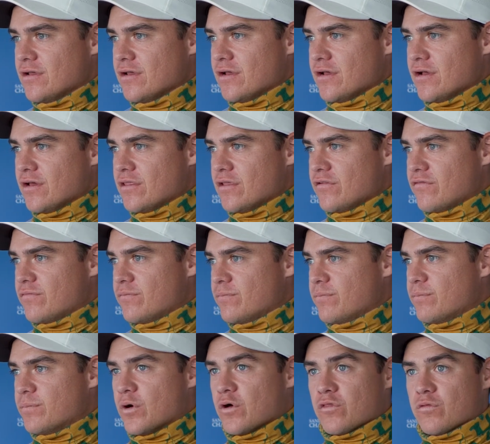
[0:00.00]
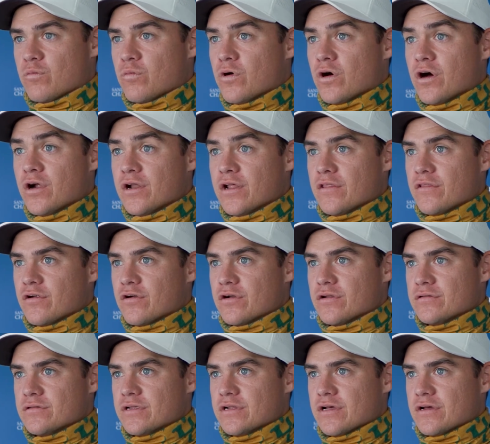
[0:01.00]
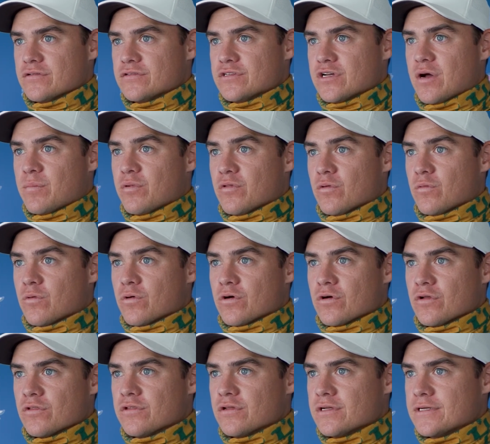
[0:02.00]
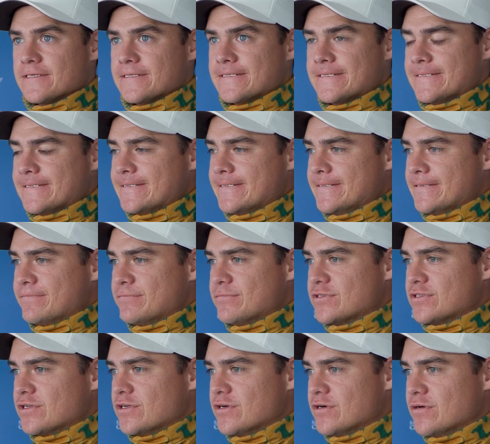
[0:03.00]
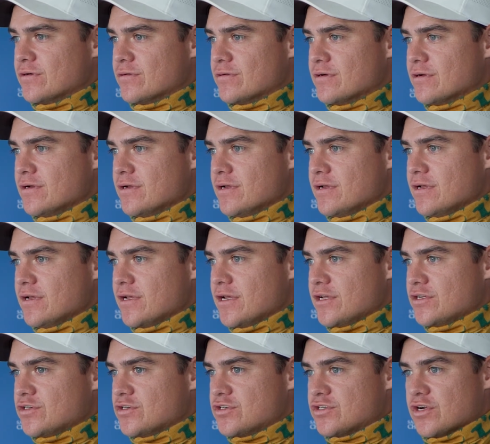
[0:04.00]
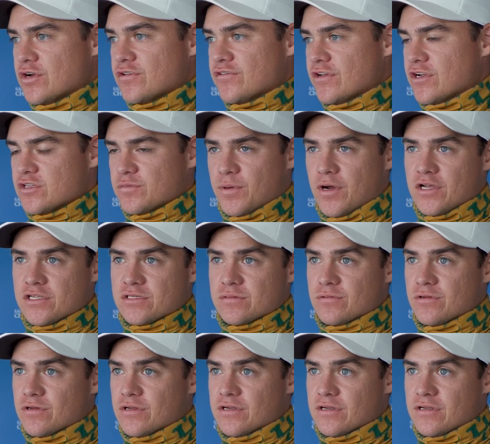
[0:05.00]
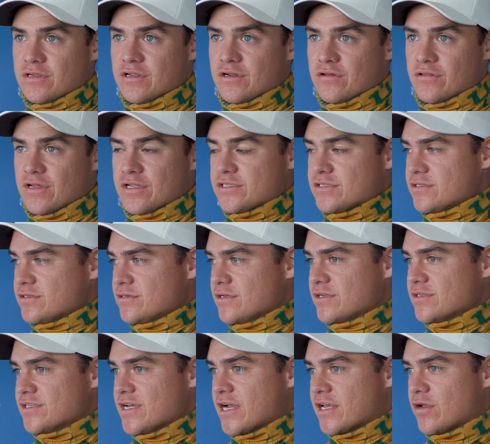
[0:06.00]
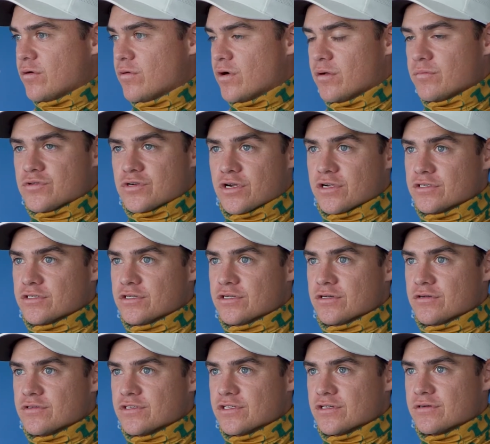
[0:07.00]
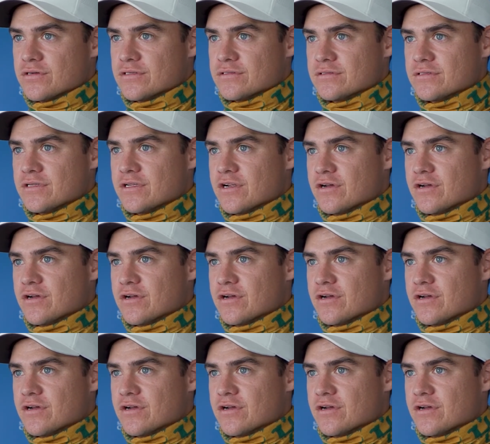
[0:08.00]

uh, they've both won and they're you know top of the world. Um, so it just shows that it's possible, and you know that's exactly what I'm trying to do. So you